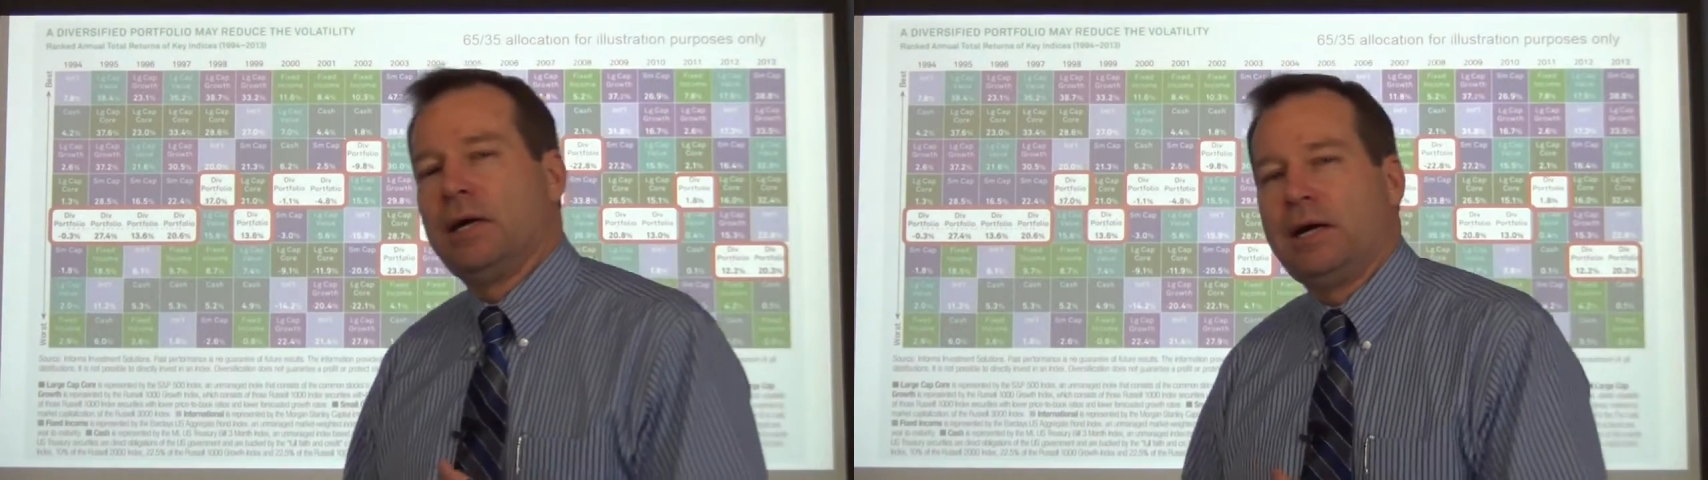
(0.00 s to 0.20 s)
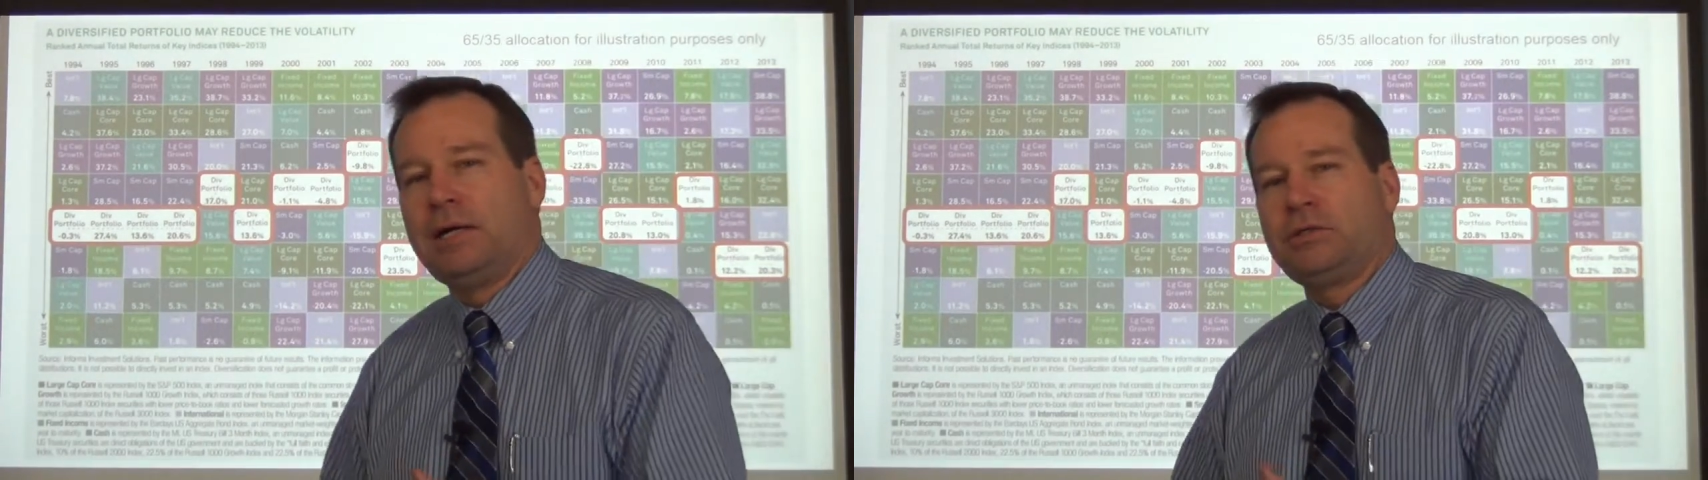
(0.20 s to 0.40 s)

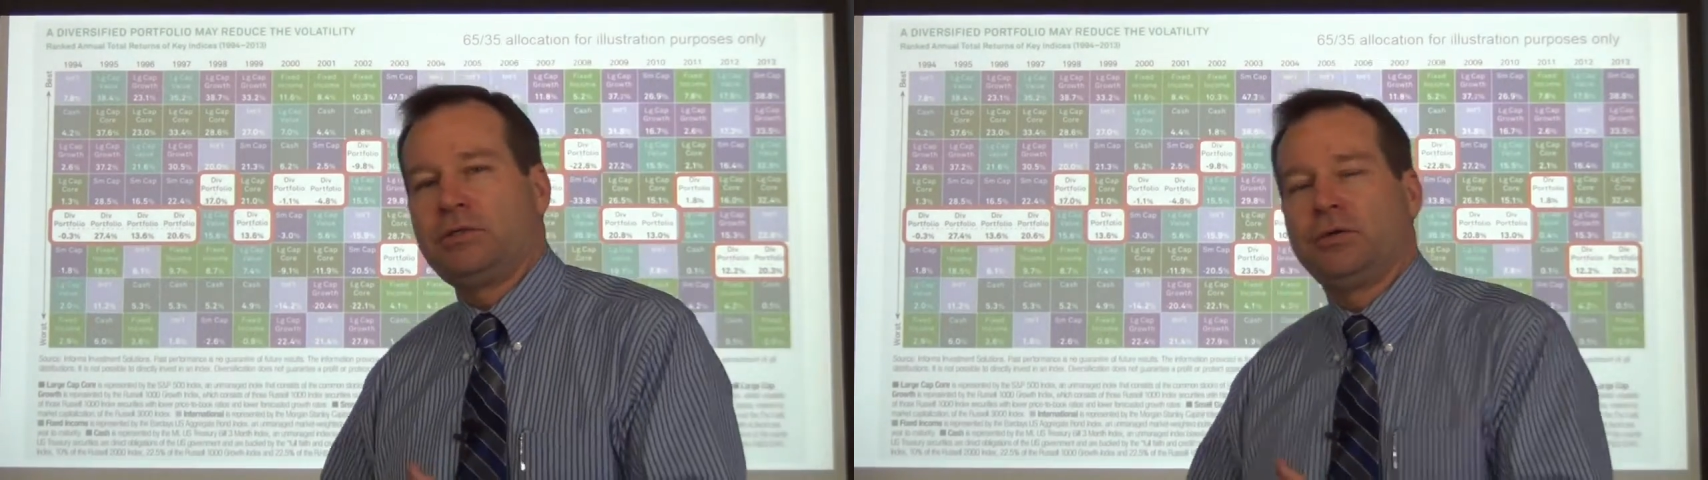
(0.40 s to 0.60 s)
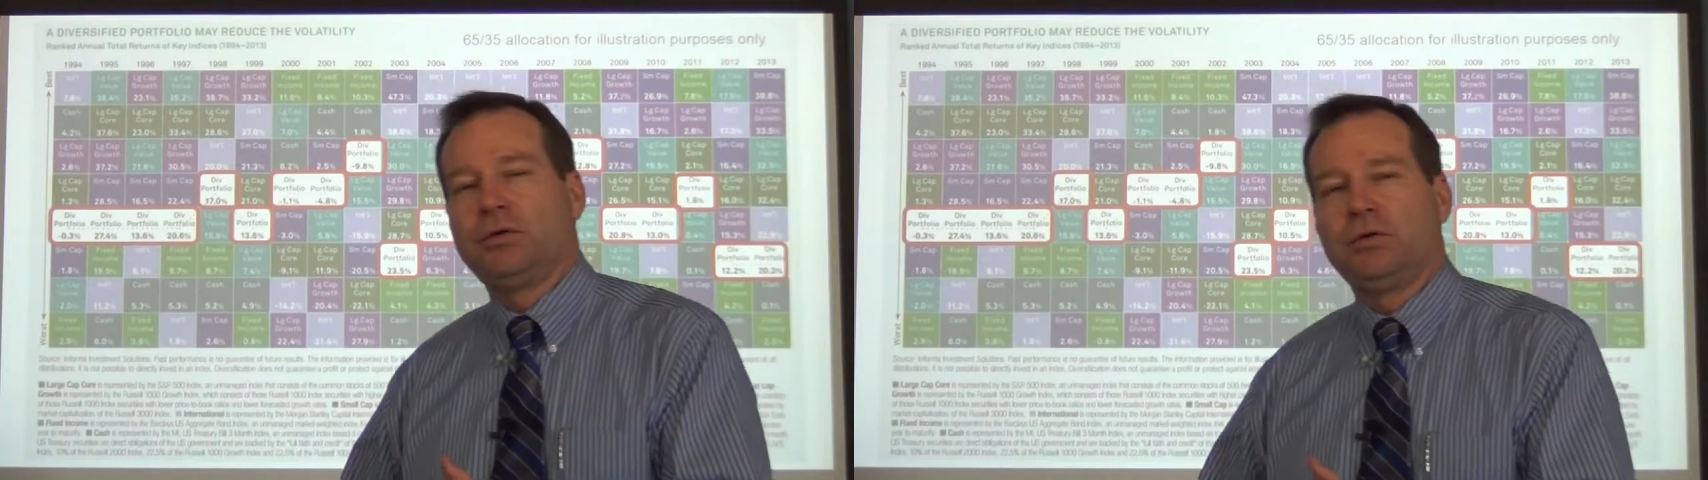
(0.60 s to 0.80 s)
I
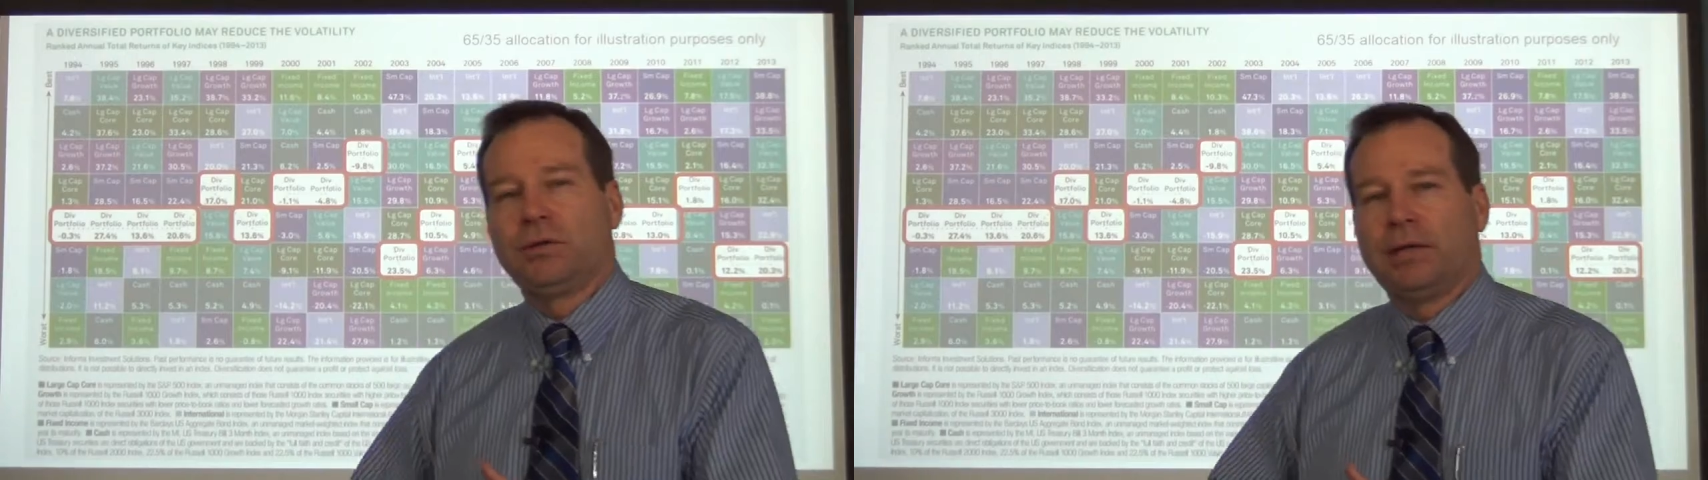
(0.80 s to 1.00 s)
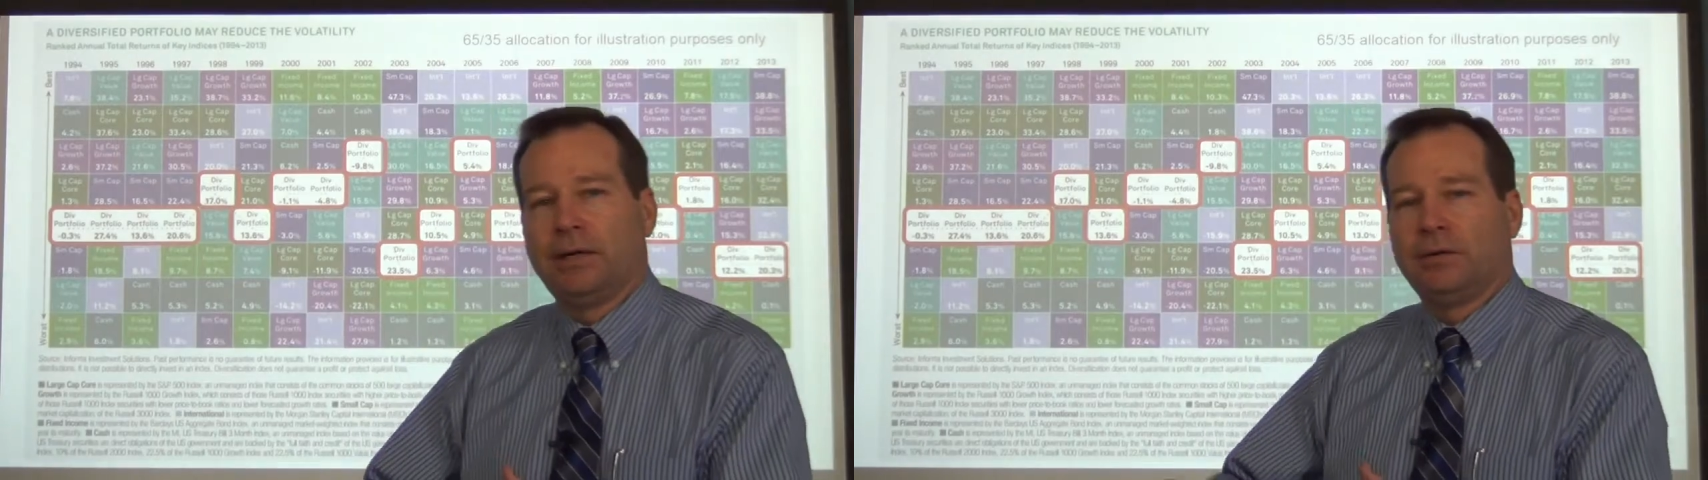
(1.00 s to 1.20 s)
showed you
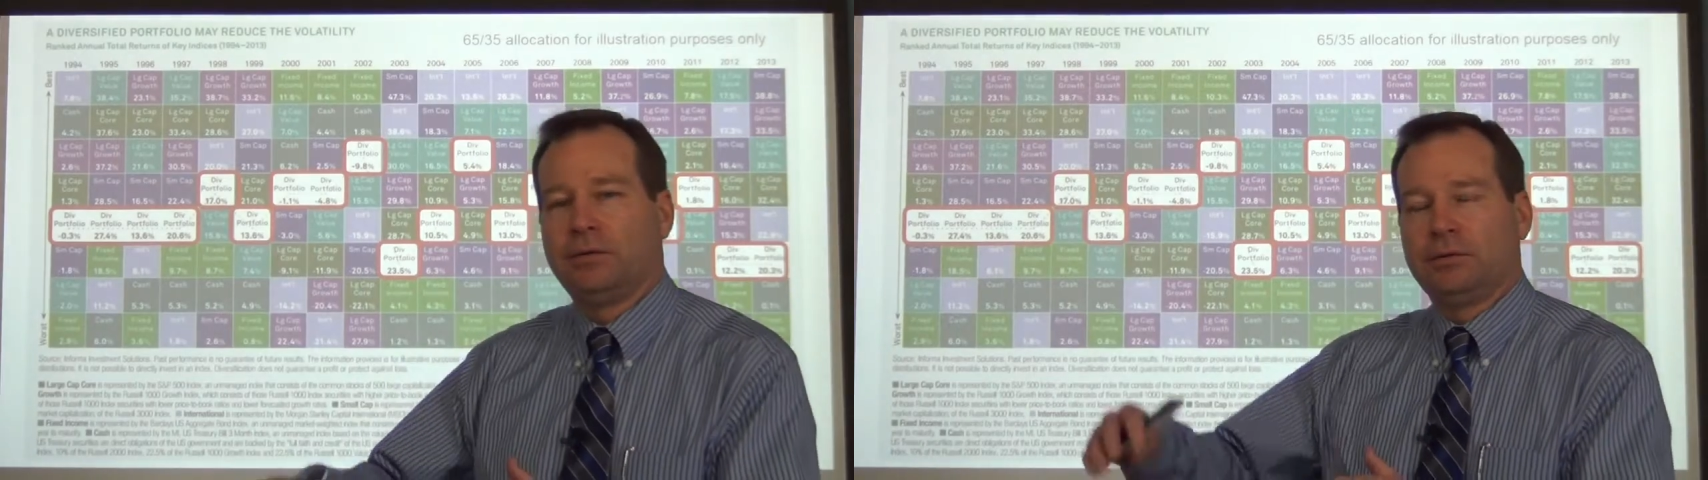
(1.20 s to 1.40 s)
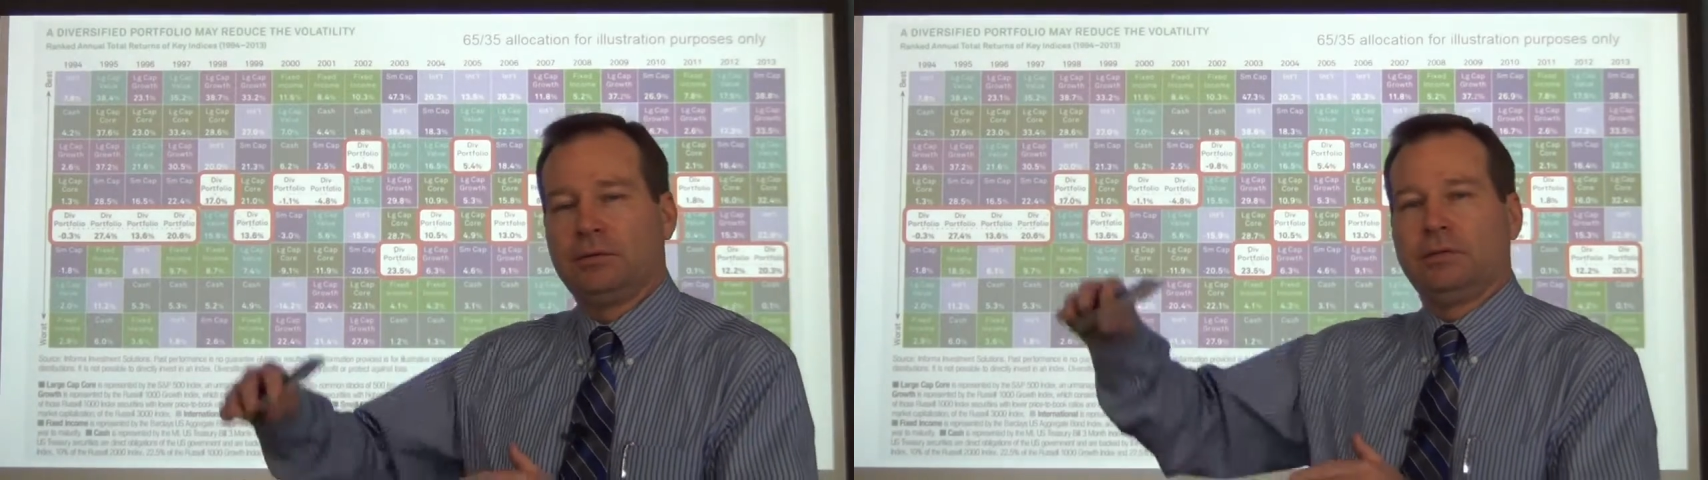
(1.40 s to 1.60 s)

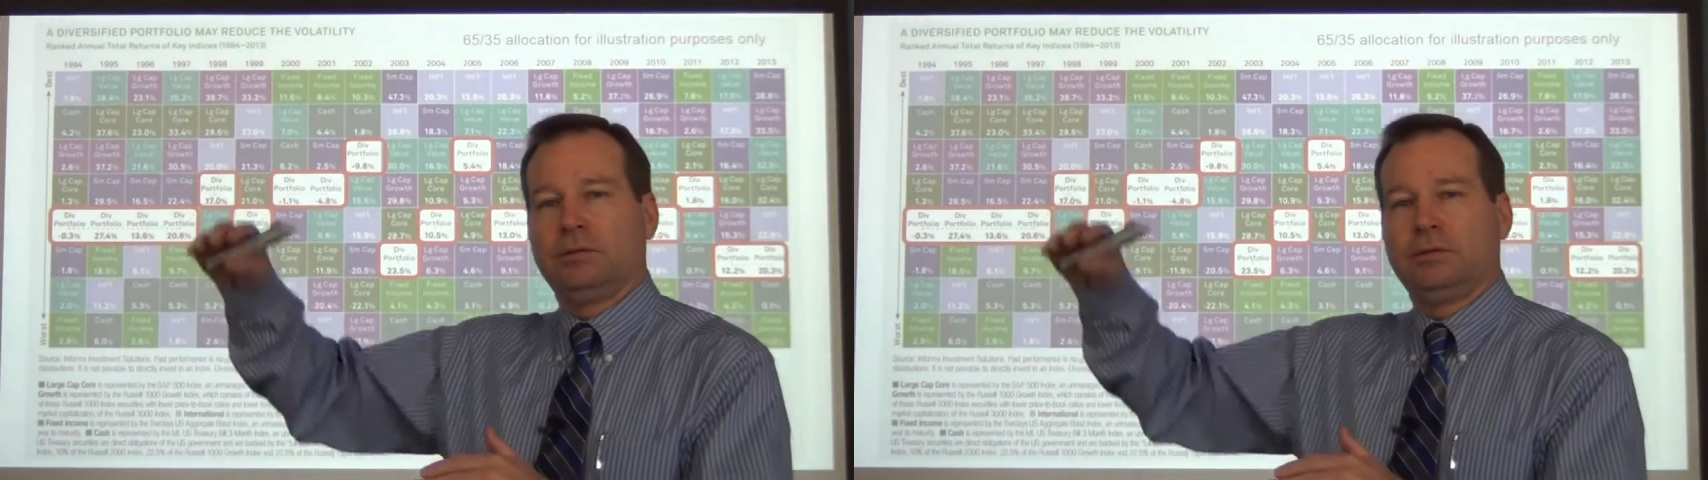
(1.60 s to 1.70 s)
how